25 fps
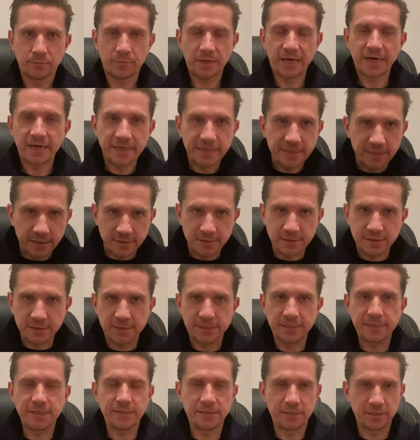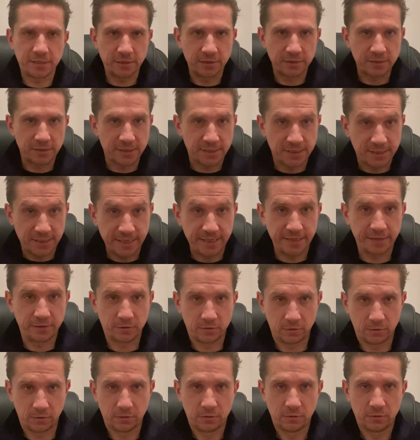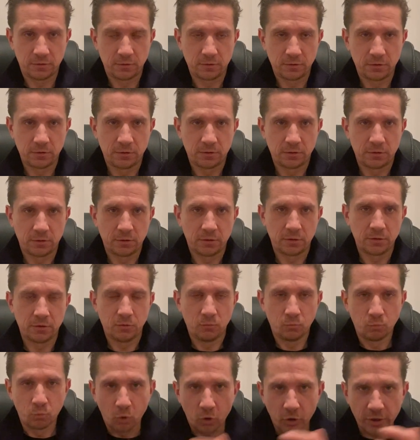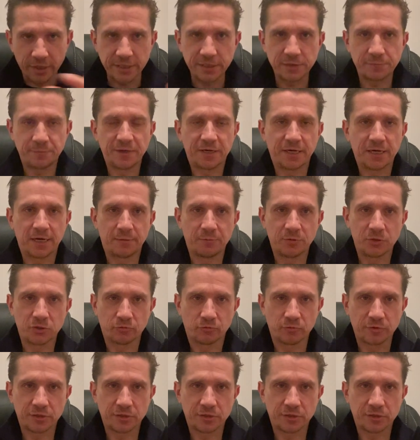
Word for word: And he doesn't seek to conceal what he's become as a